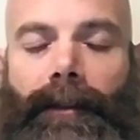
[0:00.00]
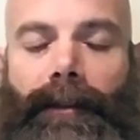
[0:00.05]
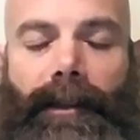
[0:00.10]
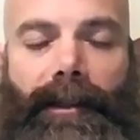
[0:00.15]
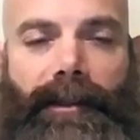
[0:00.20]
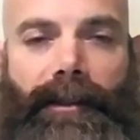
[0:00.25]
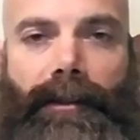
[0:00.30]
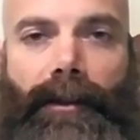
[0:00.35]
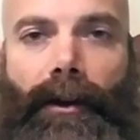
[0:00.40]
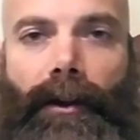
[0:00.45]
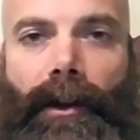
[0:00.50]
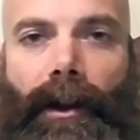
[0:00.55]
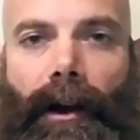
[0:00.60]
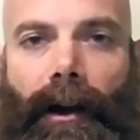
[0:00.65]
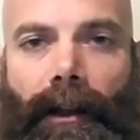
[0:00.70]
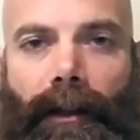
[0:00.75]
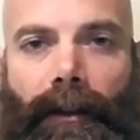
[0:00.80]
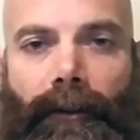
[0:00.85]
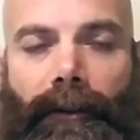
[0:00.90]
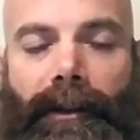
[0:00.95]
There's no
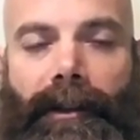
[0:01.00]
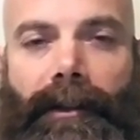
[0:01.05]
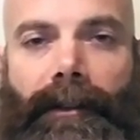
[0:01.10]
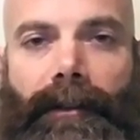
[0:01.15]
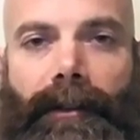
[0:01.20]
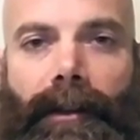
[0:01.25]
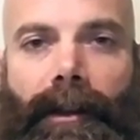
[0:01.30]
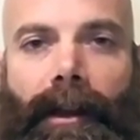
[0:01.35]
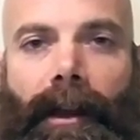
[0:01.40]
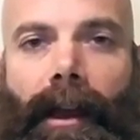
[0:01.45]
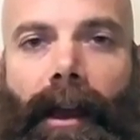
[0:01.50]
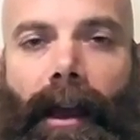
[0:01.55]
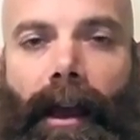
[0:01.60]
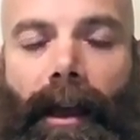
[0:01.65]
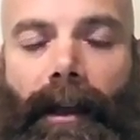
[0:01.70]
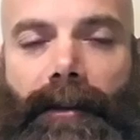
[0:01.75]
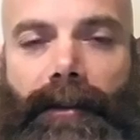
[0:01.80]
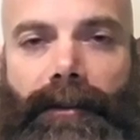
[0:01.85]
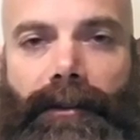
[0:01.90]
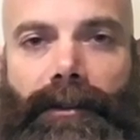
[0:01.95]
color in it,
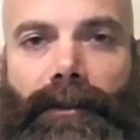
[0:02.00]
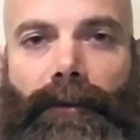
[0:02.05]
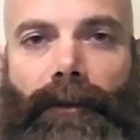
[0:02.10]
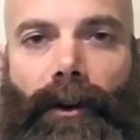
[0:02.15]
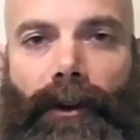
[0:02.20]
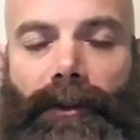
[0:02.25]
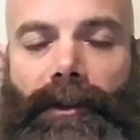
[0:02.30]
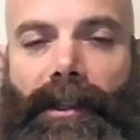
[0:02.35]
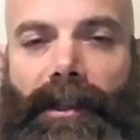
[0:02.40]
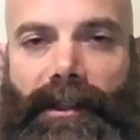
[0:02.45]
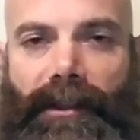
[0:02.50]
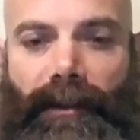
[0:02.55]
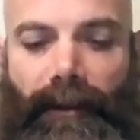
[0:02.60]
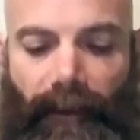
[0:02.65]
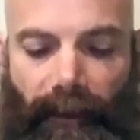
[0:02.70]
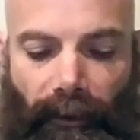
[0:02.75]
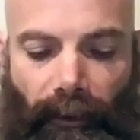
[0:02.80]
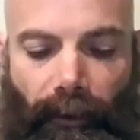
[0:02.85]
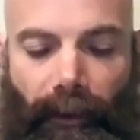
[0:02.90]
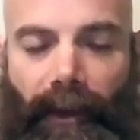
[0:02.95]
and you've got this
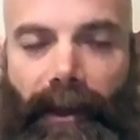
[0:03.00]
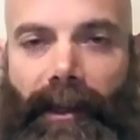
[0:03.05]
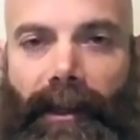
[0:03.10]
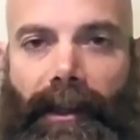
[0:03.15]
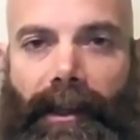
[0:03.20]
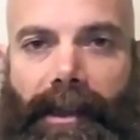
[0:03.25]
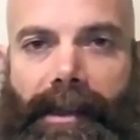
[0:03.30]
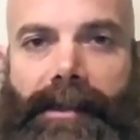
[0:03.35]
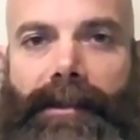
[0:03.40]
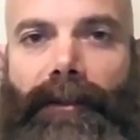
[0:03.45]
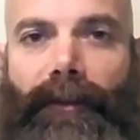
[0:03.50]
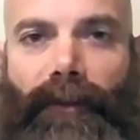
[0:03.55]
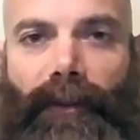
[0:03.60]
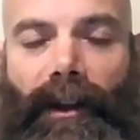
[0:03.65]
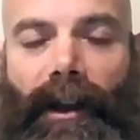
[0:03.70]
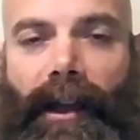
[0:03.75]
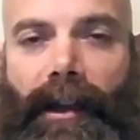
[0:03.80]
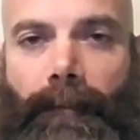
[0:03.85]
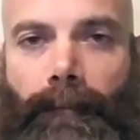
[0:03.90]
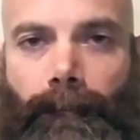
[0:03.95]
little thing in the
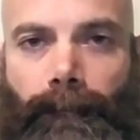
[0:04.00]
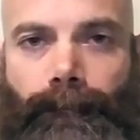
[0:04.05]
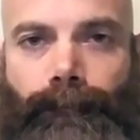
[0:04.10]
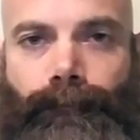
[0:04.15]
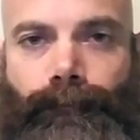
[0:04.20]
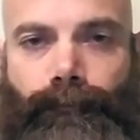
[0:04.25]
frame.